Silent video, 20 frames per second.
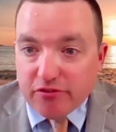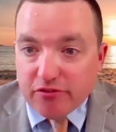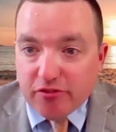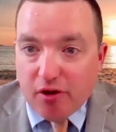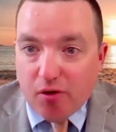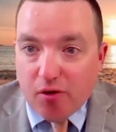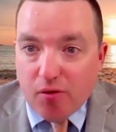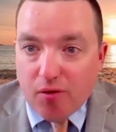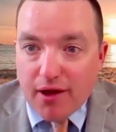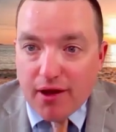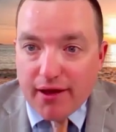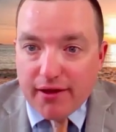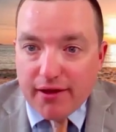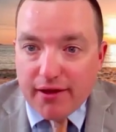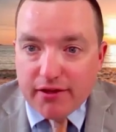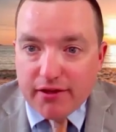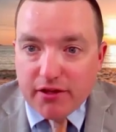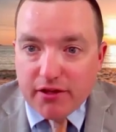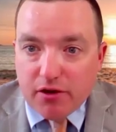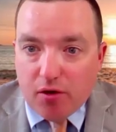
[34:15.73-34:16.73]
So
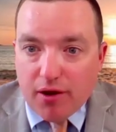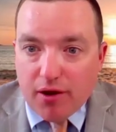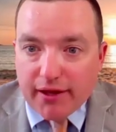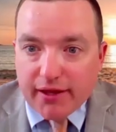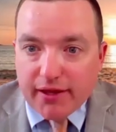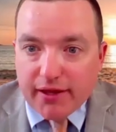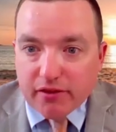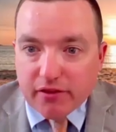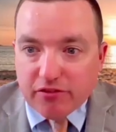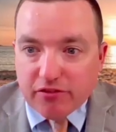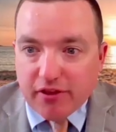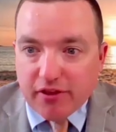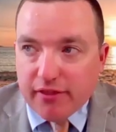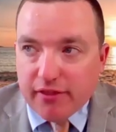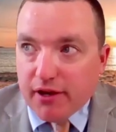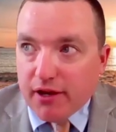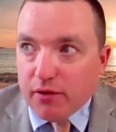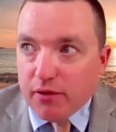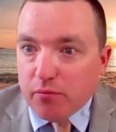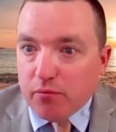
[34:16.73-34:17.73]
I can't say
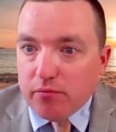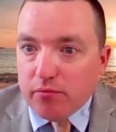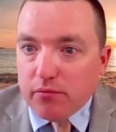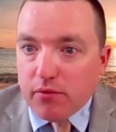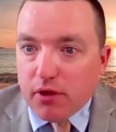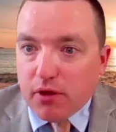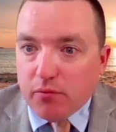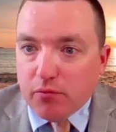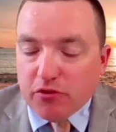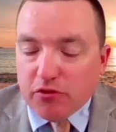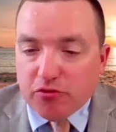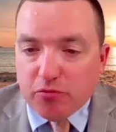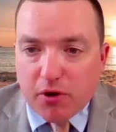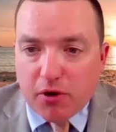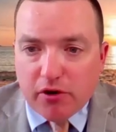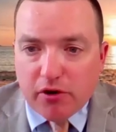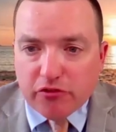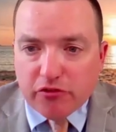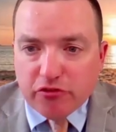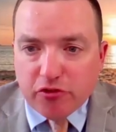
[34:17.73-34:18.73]
that I'm the
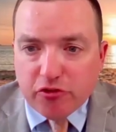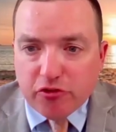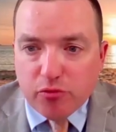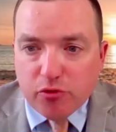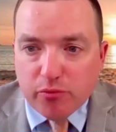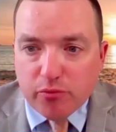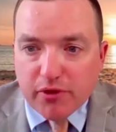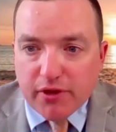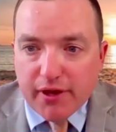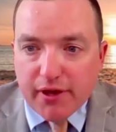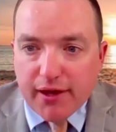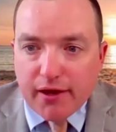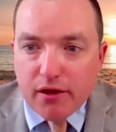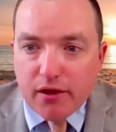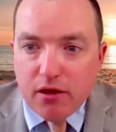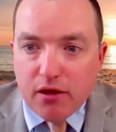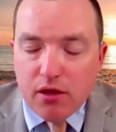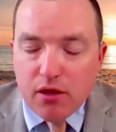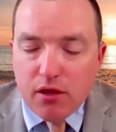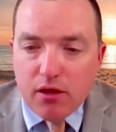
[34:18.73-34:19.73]
smartest human
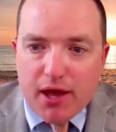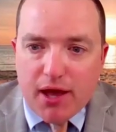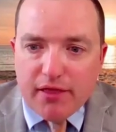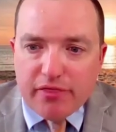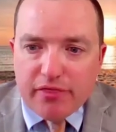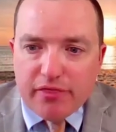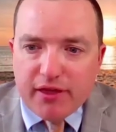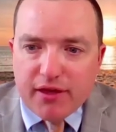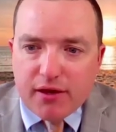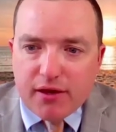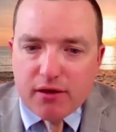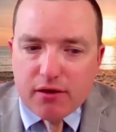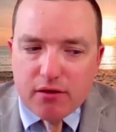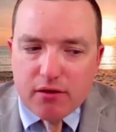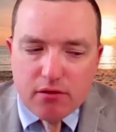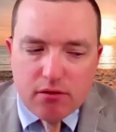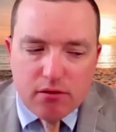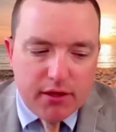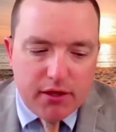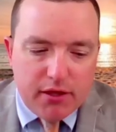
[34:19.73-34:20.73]
being. I think,
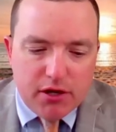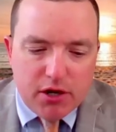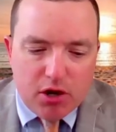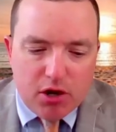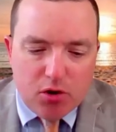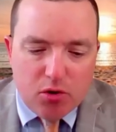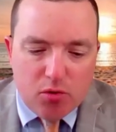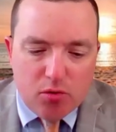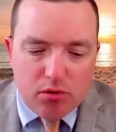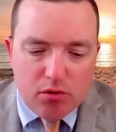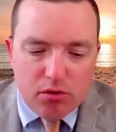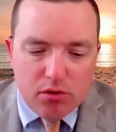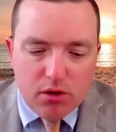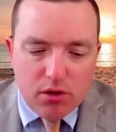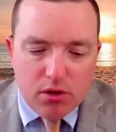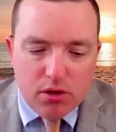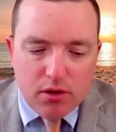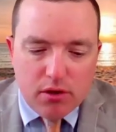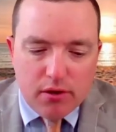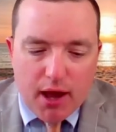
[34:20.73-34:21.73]

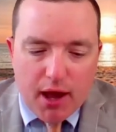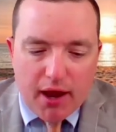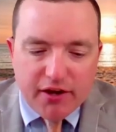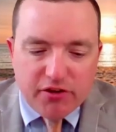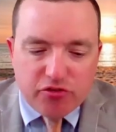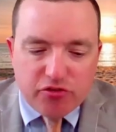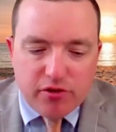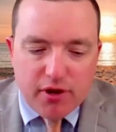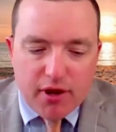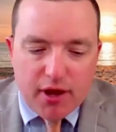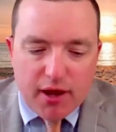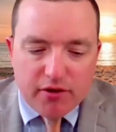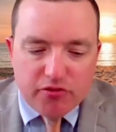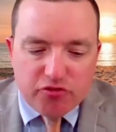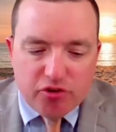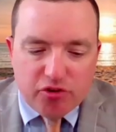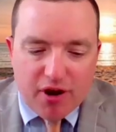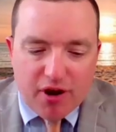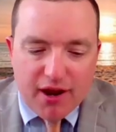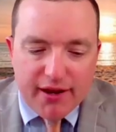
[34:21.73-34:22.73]
I
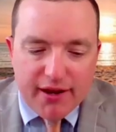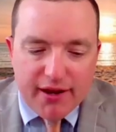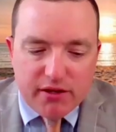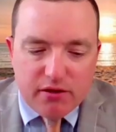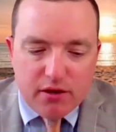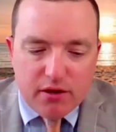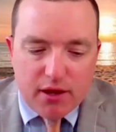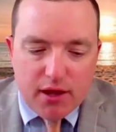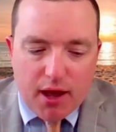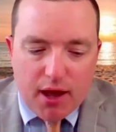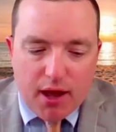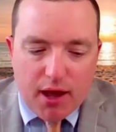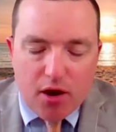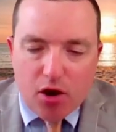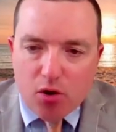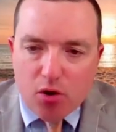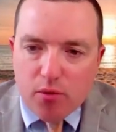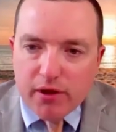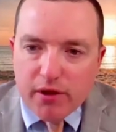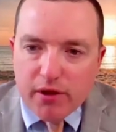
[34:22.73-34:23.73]

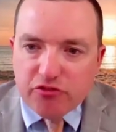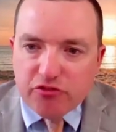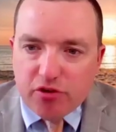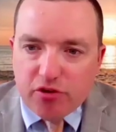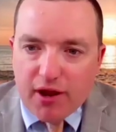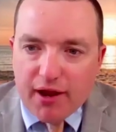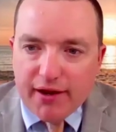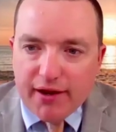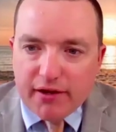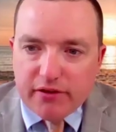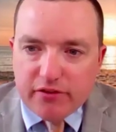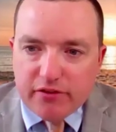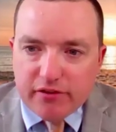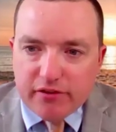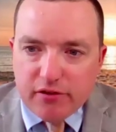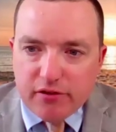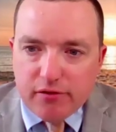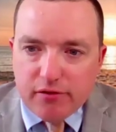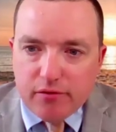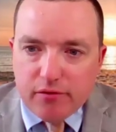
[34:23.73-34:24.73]
always tried
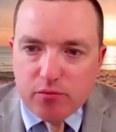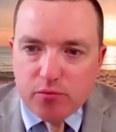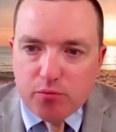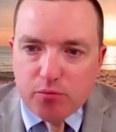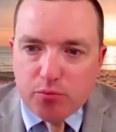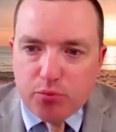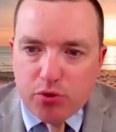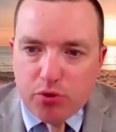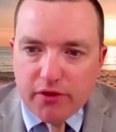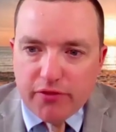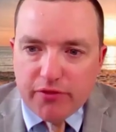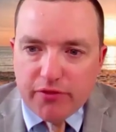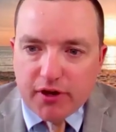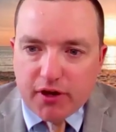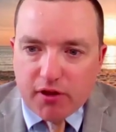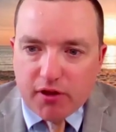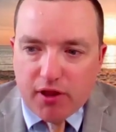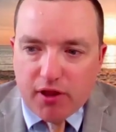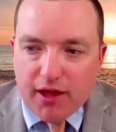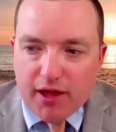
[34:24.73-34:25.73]
to put the
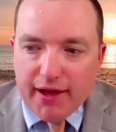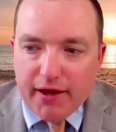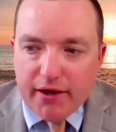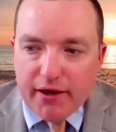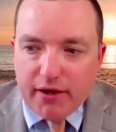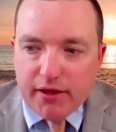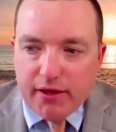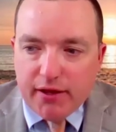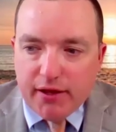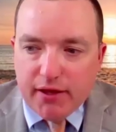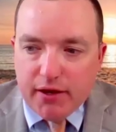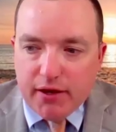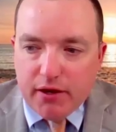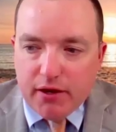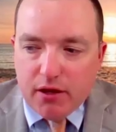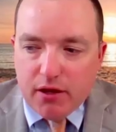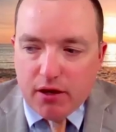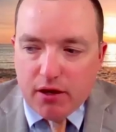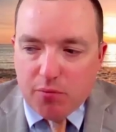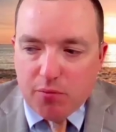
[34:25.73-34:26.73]
client
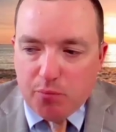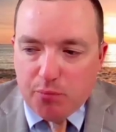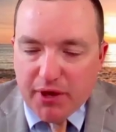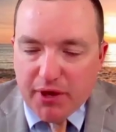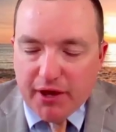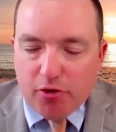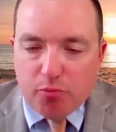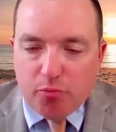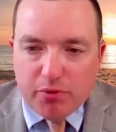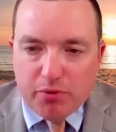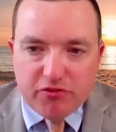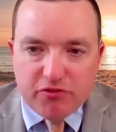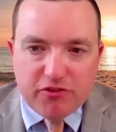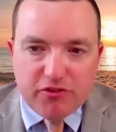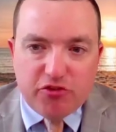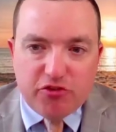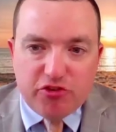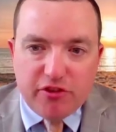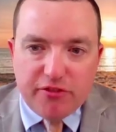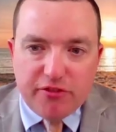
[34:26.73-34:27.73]
in a better
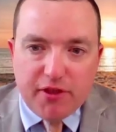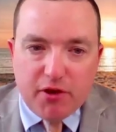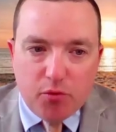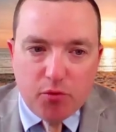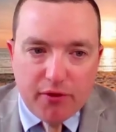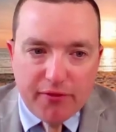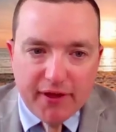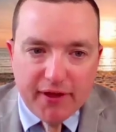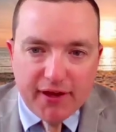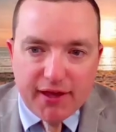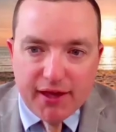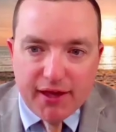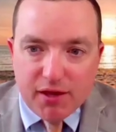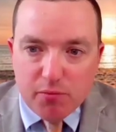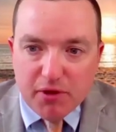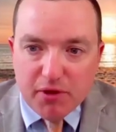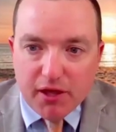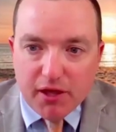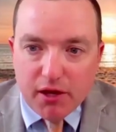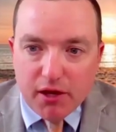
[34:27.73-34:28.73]
position than when they
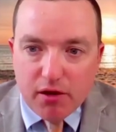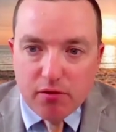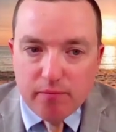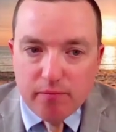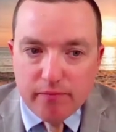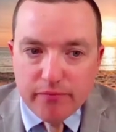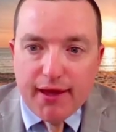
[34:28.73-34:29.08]
came in.